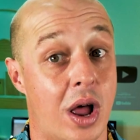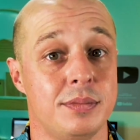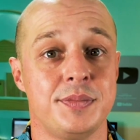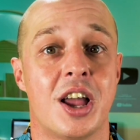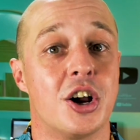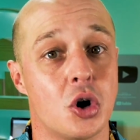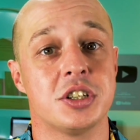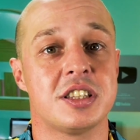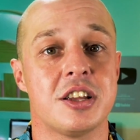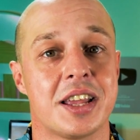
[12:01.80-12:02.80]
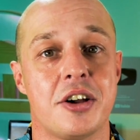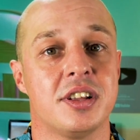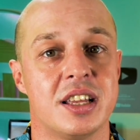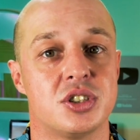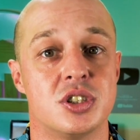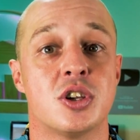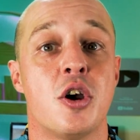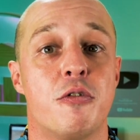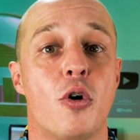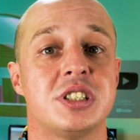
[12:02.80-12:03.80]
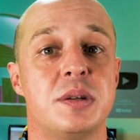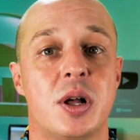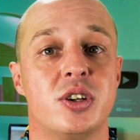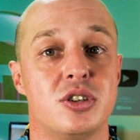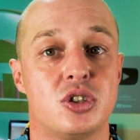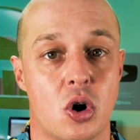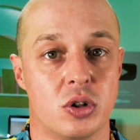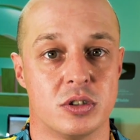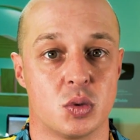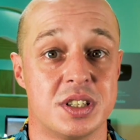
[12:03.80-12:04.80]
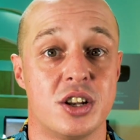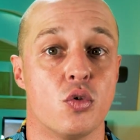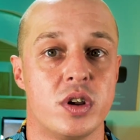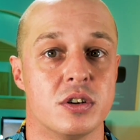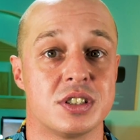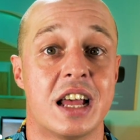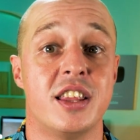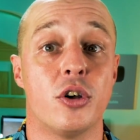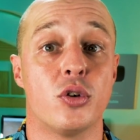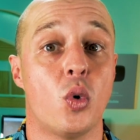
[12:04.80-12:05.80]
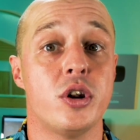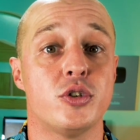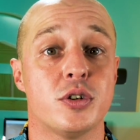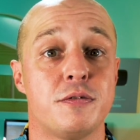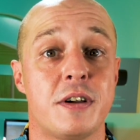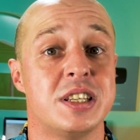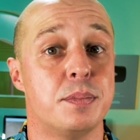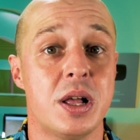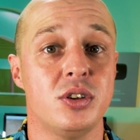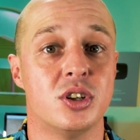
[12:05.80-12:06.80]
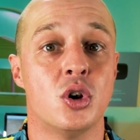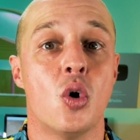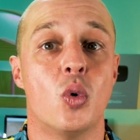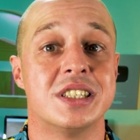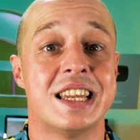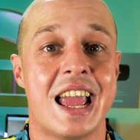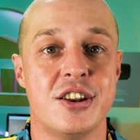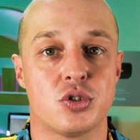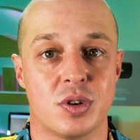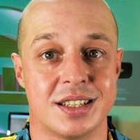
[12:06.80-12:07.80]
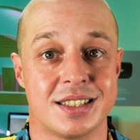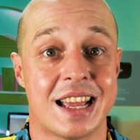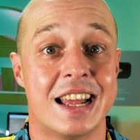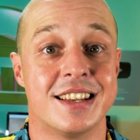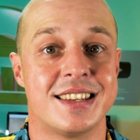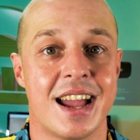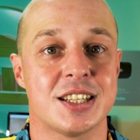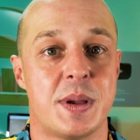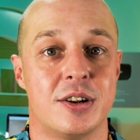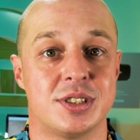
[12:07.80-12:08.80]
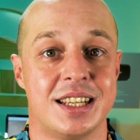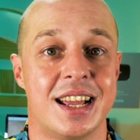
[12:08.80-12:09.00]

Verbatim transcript: Well, according to their calculations, forty billion dollars was in arrears, and the other one hundred fifty billion dollars was in interest and the tax penalty